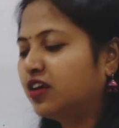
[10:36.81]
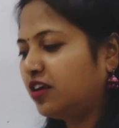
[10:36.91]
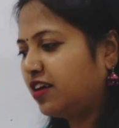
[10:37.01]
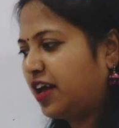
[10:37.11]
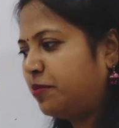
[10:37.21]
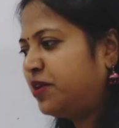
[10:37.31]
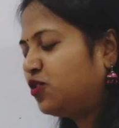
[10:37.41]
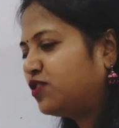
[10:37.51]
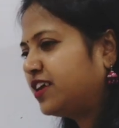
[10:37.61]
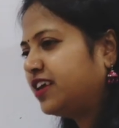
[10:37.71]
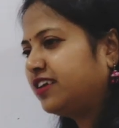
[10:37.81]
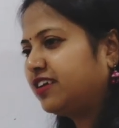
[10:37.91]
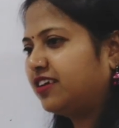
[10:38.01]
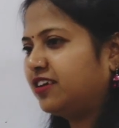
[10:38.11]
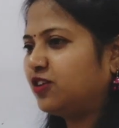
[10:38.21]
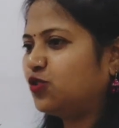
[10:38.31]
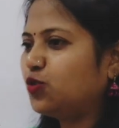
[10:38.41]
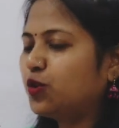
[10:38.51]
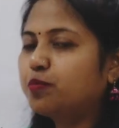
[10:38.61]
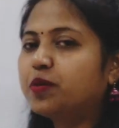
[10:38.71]

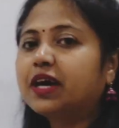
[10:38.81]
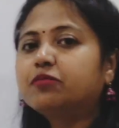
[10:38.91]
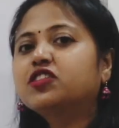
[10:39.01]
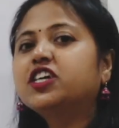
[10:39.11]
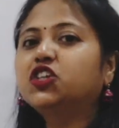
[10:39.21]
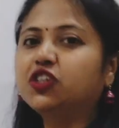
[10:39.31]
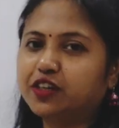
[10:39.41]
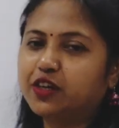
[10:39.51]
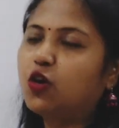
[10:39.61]
to become stationary,